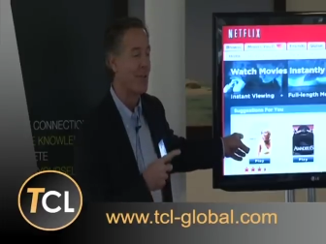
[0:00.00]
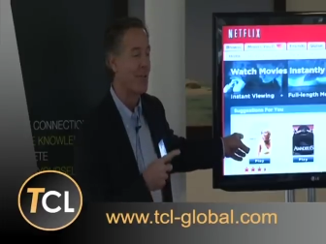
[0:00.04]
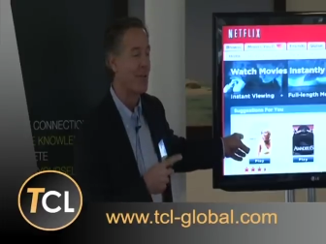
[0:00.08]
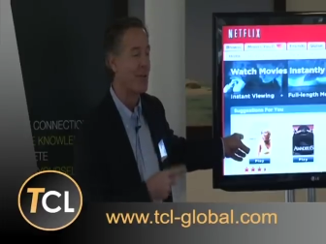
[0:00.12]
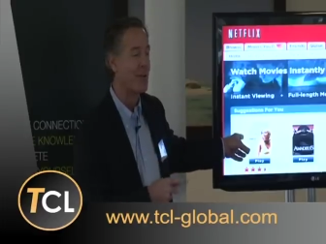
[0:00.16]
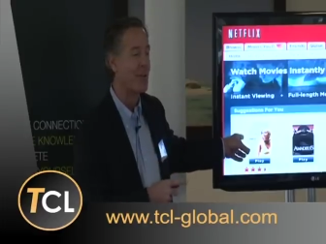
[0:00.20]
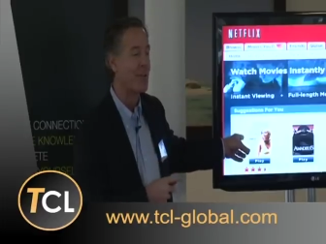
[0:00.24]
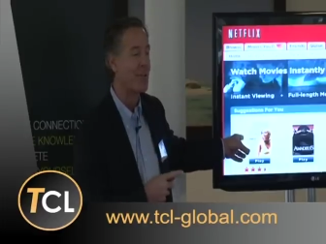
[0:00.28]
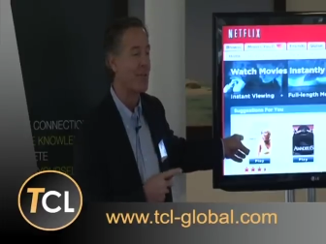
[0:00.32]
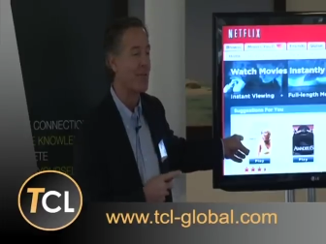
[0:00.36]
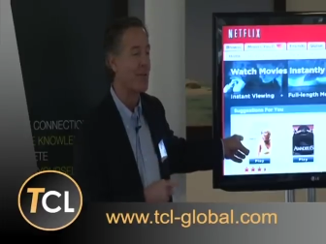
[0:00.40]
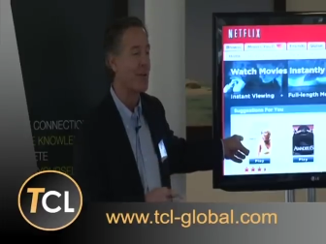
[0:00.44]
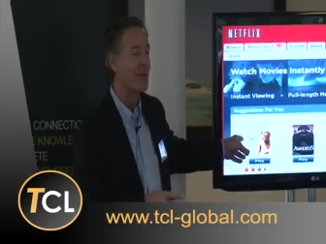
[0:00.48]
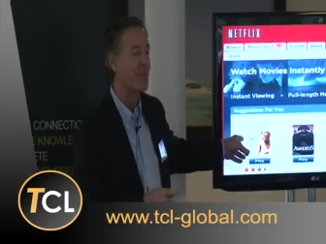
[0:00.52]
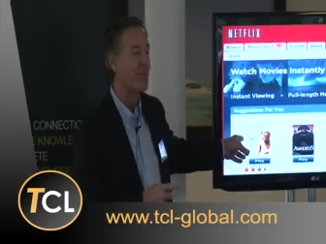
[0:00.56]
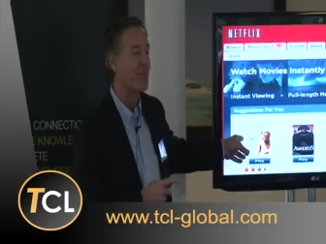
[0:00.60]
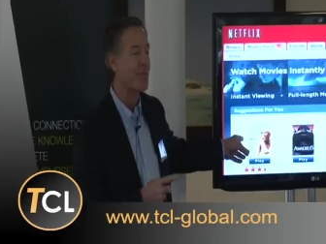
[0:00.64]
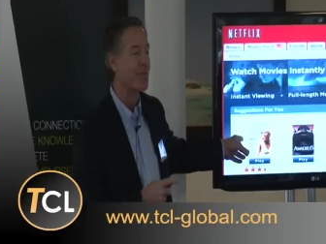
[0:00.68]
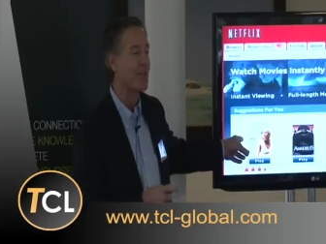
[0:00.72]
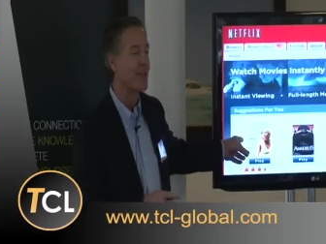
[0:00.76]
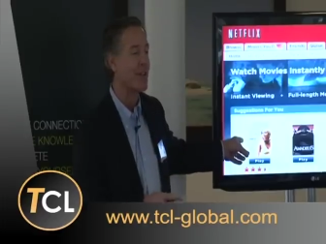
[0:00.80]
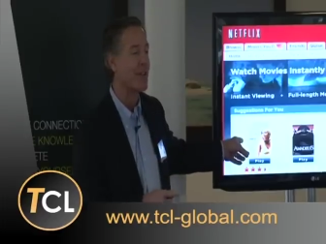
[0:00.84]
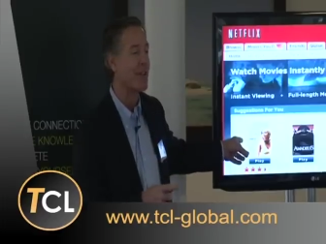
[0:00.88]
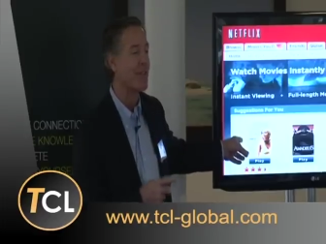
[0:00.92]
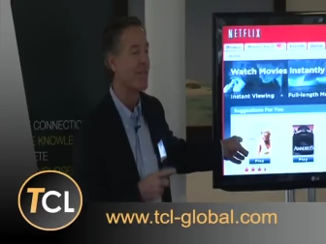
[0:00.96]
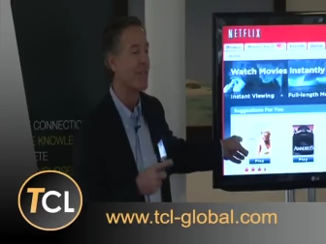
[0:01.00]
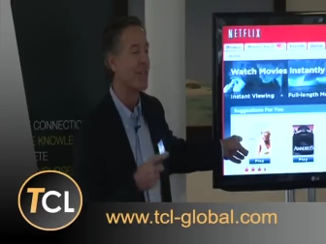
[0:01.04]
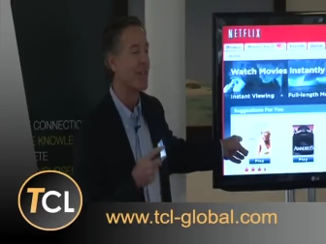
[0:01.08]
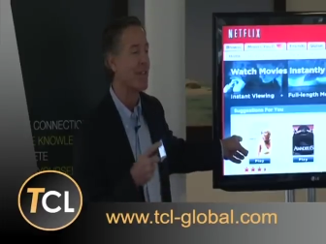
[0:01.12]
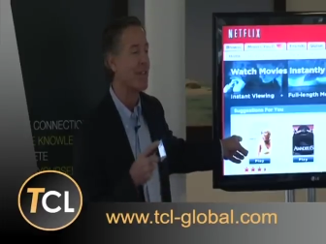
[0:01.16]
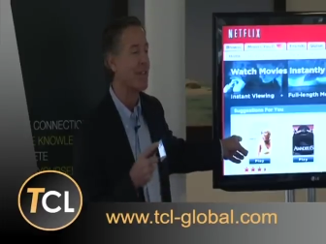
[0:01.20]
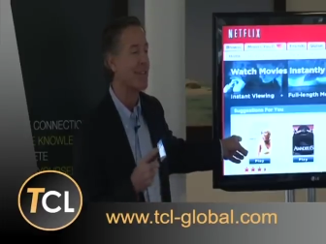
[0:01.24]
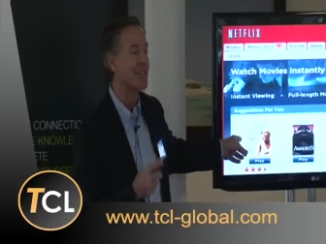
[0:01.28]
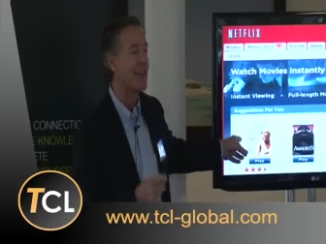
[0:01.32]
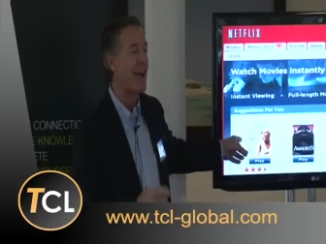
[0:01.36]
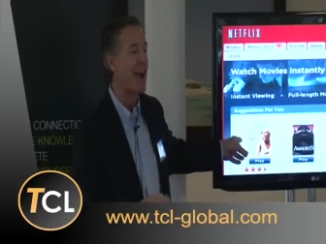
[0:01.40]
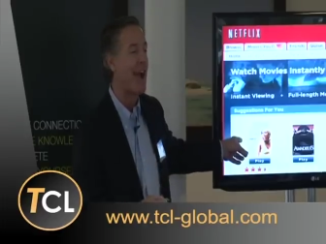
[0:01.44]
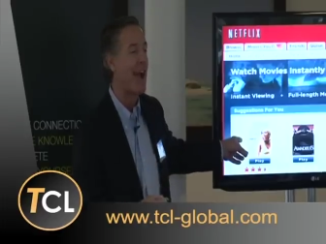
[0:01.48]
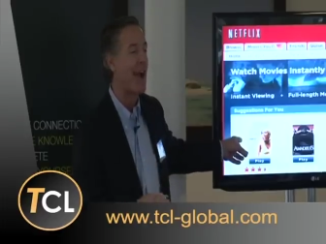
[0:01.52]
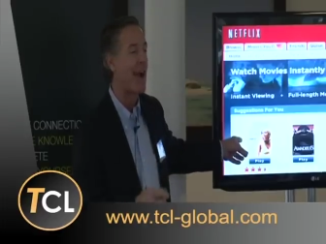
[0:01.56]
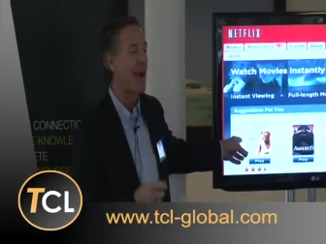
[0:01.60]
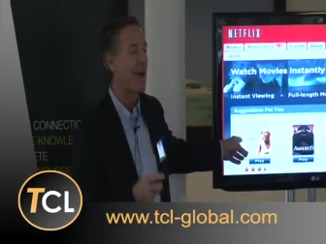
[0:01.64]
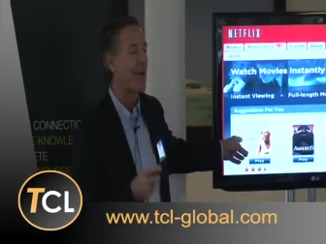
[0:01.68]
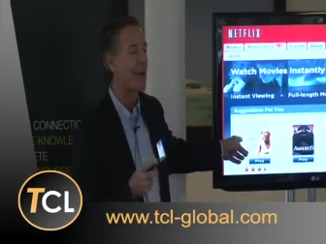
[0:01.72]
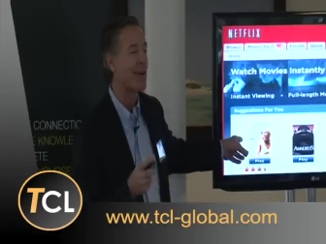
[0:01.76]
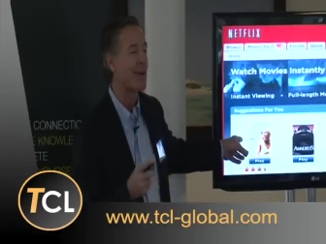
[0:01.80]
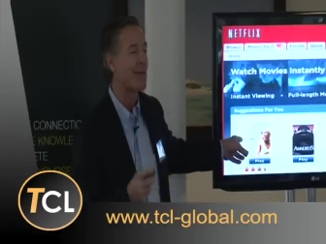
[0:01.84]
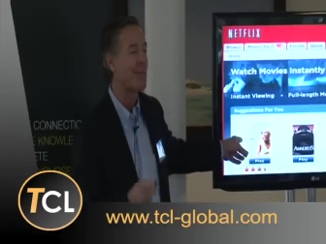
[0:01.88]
33% of the entire